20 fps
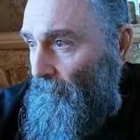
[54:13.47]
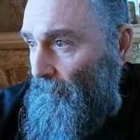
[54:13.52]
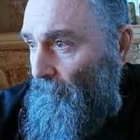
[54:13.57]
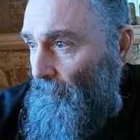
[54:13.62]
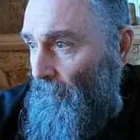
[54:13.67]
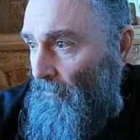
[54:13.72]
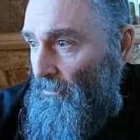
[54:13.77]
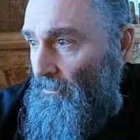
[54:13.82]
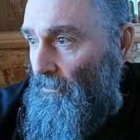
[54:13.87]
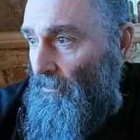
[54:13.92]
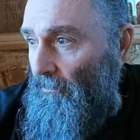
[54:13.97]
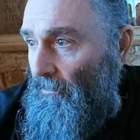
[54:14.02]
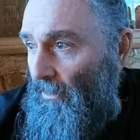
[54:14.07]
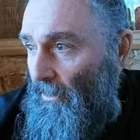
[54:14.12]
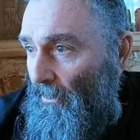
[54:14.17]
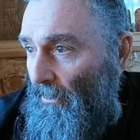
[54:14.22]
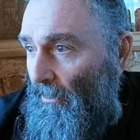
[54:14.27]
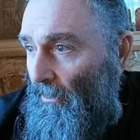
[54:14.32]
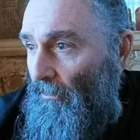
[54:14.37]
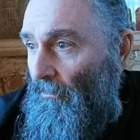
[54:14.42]
So
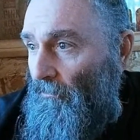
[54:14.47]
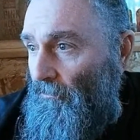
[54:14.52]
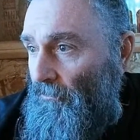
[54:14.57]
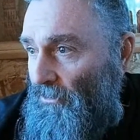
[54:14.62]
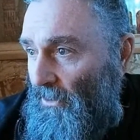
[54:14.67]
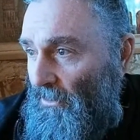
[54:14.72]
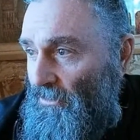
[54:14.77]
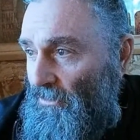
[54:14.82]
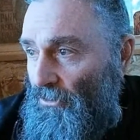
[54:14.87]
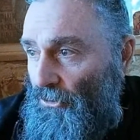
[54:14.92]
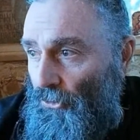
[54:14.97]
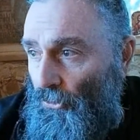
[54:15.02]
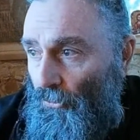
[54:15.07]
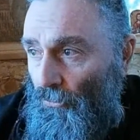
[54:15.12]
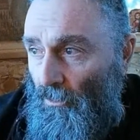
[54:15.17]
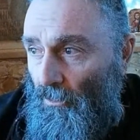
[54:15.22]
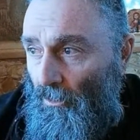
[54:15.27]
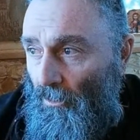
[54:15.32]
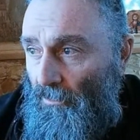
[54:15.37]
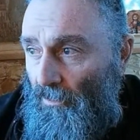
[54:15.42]
yeah, Jason, you
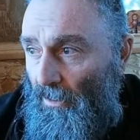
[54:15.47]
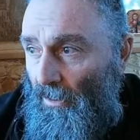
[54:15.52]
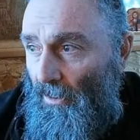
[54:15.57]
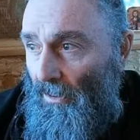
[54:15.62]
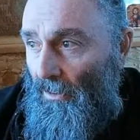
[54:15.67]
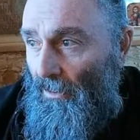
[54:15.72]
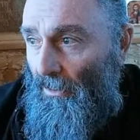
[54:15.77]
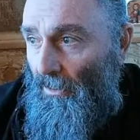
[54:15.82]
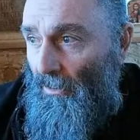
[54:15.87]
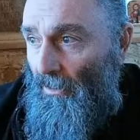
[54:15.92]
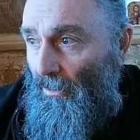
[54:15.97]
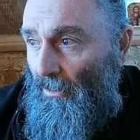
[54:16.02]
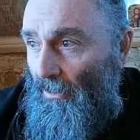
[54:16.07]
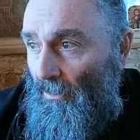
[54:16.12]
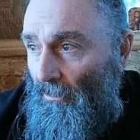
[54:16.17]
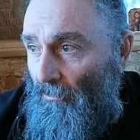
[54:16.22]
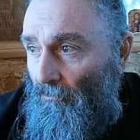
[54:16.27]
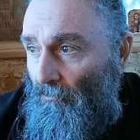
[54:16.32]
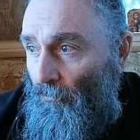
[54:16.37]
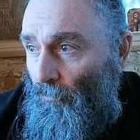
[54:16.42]
got
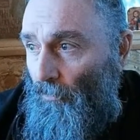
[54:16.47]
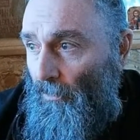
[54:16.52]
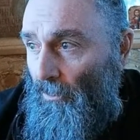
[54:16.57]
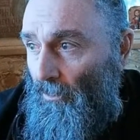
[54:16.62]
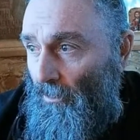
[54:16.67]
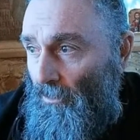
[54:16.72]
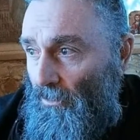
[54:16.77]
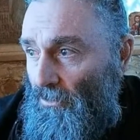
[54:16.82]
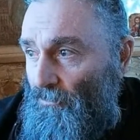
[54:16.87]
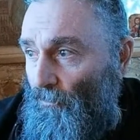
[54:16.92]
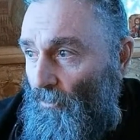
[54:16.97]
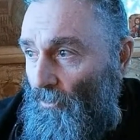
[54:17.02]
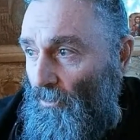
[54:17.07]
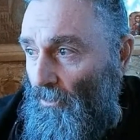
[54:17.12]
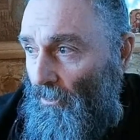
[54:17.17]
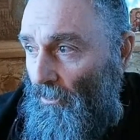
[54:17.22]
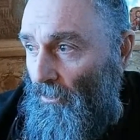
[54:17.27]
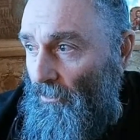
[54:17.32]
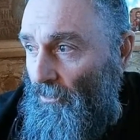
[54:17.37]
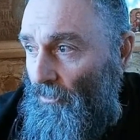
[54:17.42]
we got a smaller
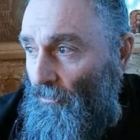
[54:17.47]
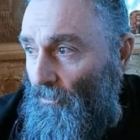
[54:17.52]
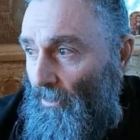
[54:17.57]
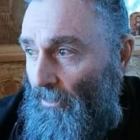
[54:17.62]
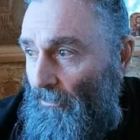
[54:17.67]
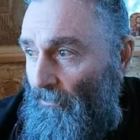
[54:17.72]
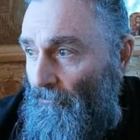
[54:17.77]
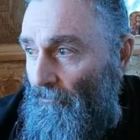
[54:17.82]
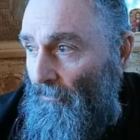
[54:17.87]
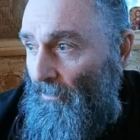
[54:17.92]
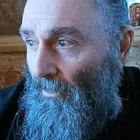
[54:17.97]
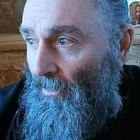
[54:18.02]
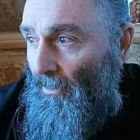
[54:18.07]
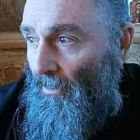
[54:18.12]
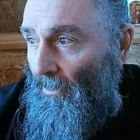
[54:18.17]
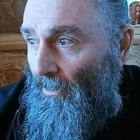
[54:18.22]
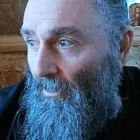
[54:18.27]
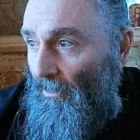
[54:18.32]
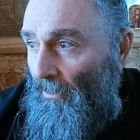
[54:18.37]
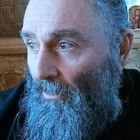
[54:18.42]
Honda one.
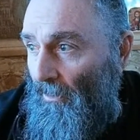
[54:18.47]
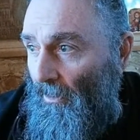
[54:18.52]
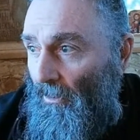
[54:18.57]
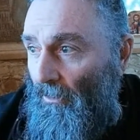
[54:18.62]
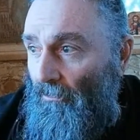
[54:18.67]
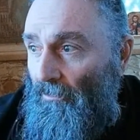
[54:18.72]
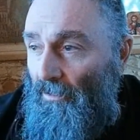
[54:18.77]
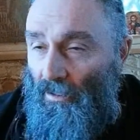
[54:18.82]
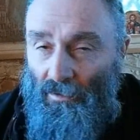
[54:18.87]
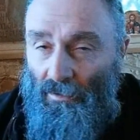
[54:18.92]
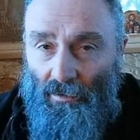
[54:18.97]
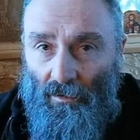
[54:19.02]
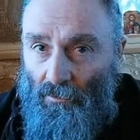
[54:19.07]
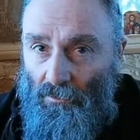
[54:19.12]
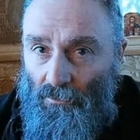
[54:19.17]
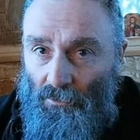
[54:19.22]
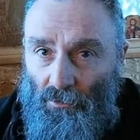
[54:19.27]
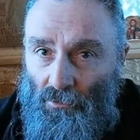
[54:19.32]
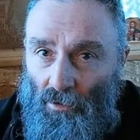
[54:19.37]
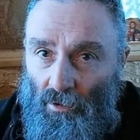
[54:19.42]
Okay, yeah,
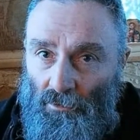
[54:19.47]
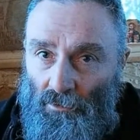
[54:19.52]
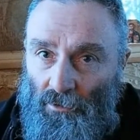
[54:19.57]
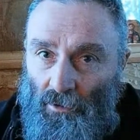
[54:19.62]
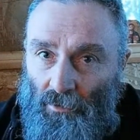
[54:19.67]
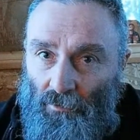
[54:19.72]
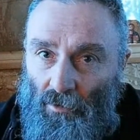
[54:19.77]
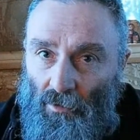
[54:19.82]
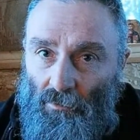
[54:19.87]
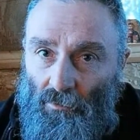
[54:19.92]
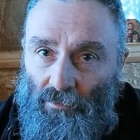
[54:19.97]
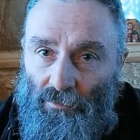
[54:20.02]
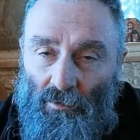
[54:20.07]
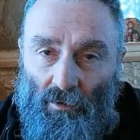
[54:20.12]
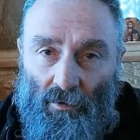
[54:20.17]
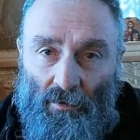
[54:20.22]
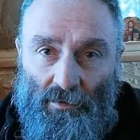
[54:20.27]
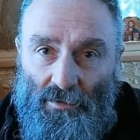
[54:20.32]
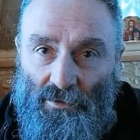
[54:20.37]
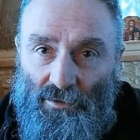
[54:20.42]
you can't go wrong with the
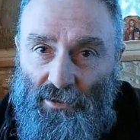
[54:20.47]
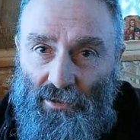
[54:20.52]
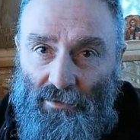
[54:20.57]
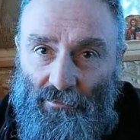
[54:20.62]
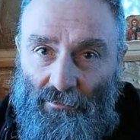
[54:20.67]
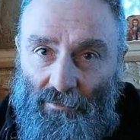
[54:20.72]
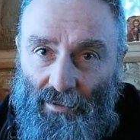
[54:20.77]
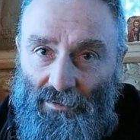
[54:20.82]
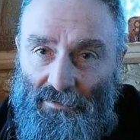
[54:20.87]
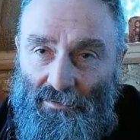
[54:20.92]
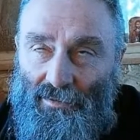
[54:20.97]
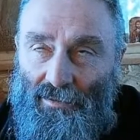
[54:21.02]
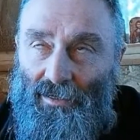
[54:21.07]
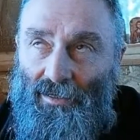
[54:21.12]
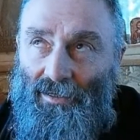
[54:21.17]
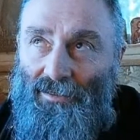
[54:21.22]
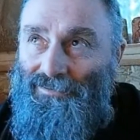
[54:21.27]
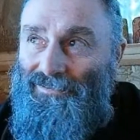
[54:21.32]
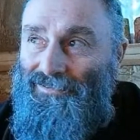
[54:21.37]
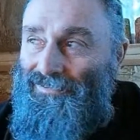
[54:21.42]
Honda generators,
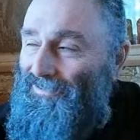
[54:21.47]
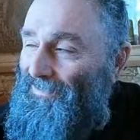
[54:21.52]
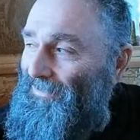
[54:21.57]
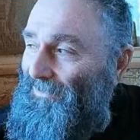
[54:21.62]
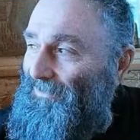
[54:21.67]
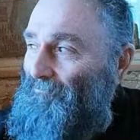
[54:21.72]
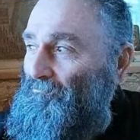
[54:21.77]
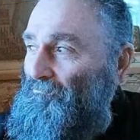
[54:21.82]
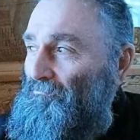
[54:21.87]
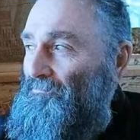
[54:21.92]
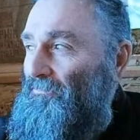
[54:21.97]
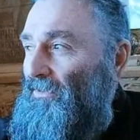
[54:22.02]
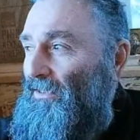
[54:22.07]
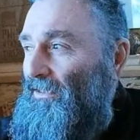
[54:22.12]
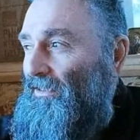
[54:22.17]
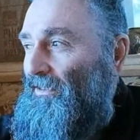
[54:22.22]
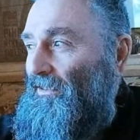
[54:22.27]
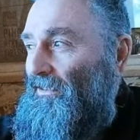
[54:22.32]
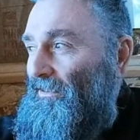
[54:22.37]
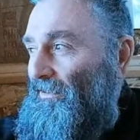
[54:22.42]
guys.
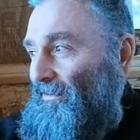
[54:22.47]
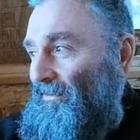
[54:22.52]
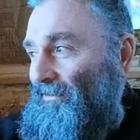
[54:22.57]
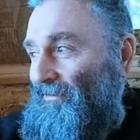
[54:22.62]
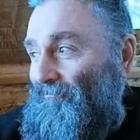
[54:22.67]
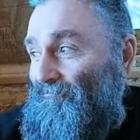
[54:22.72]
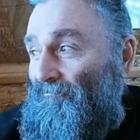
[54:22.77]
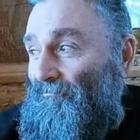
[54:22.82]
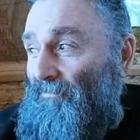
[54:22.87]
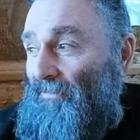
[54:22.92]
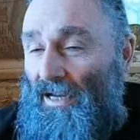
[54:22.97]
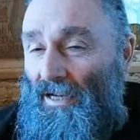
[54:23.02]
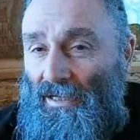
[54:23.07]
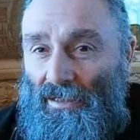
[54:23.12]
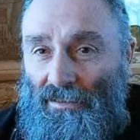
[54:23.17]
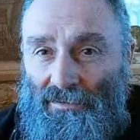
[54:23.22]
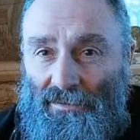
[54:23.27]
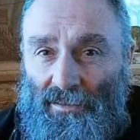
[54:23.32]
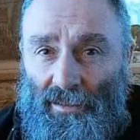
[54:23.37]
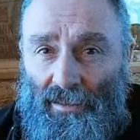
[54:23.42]
Like I
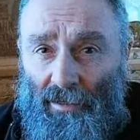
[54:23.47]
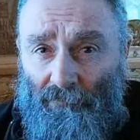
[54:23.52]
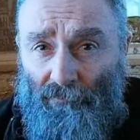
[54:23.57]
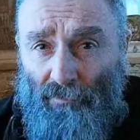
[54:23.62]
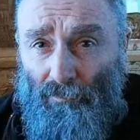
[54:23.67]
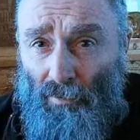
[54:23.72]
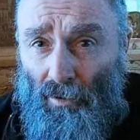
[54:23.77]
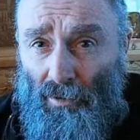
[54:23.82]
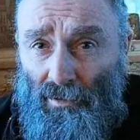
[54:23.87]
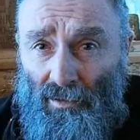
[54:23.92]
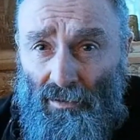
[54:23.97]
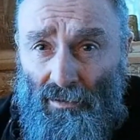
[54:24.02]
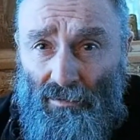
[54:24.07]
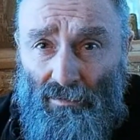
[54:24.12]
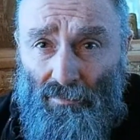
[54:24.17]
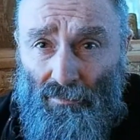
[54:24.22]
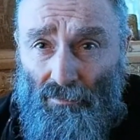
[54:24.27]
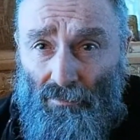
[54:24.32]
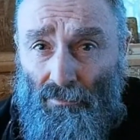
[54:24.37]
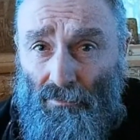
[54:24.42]
said, everybody
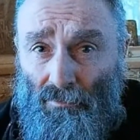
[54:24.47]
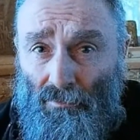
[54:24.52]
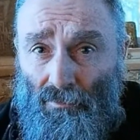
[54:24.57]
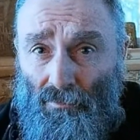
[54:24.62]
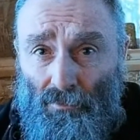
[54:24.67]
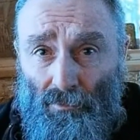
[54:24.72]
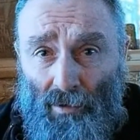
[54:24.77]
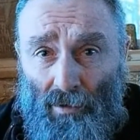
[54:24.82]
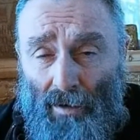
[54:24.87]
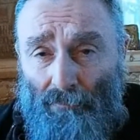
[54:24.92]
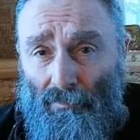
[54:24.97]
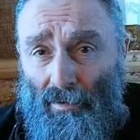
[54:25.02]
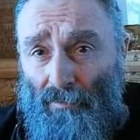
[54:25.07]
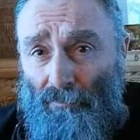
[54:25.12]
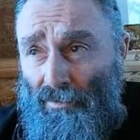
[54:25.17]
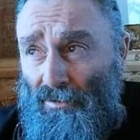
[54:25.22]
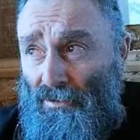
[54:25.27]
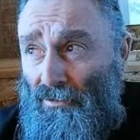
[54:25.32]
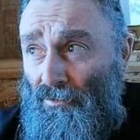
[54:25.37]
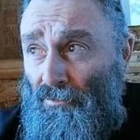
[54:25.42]
who I
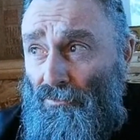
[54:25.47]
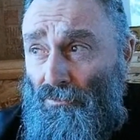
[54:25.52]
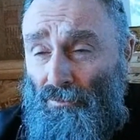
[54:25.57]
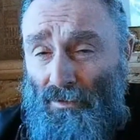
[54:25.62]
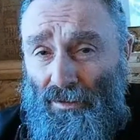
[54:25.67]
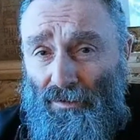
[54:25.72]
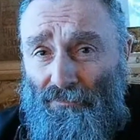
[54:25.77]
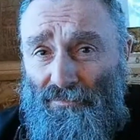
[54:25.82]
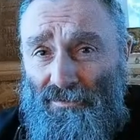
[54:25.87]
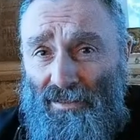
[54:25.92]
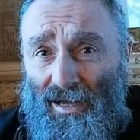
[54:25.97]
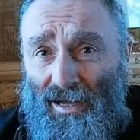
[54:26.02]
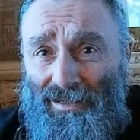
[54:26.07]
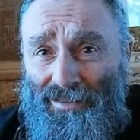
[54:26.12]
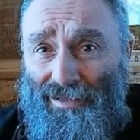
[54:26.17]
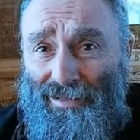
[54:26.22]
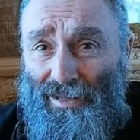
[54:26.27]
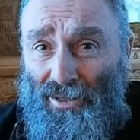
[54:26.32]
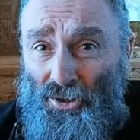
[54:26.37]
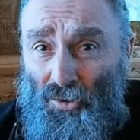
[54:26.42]
bump into who lives
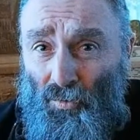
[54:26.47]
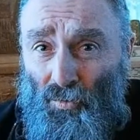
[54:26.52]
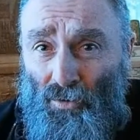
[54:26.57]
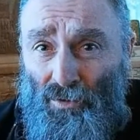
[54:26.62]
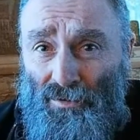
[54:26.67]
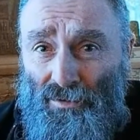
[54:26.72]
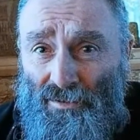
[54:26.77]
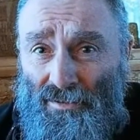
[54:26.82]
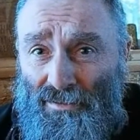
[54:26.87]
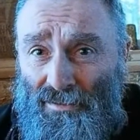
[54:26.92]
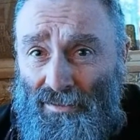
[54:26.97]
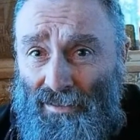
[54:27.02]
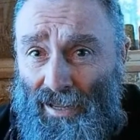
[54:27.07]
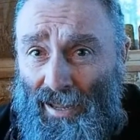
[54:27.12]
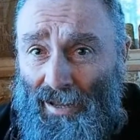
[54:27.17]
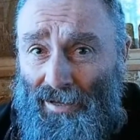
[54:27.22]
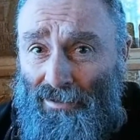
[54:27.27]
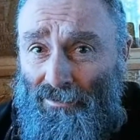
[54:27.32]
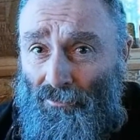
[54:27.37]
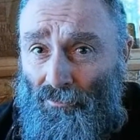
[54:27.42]
out in the woods
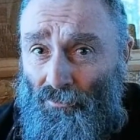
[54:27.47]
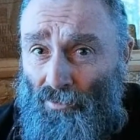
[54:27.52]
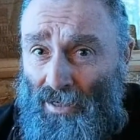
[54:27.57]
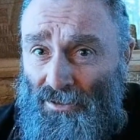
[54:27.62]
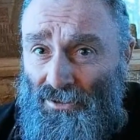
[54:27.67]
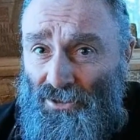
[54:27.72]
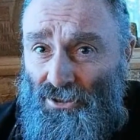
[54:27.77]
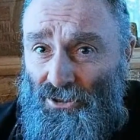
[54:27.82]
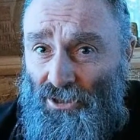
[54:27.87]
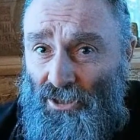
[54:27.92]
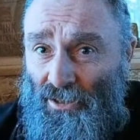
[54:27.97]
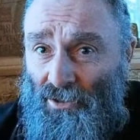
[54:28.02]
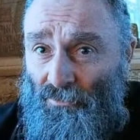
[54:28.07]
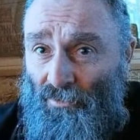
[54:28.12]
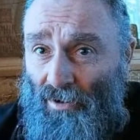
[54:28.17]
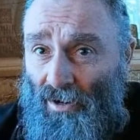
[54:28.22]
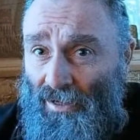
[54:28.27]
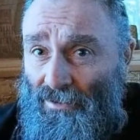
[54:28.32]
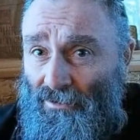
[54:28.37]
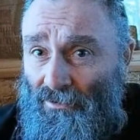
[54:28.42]
and runs a
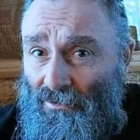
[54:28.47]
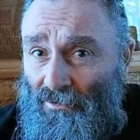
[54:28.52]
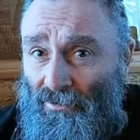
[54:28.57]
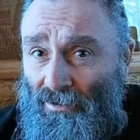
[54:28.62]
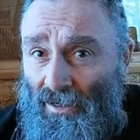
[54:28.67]
generator,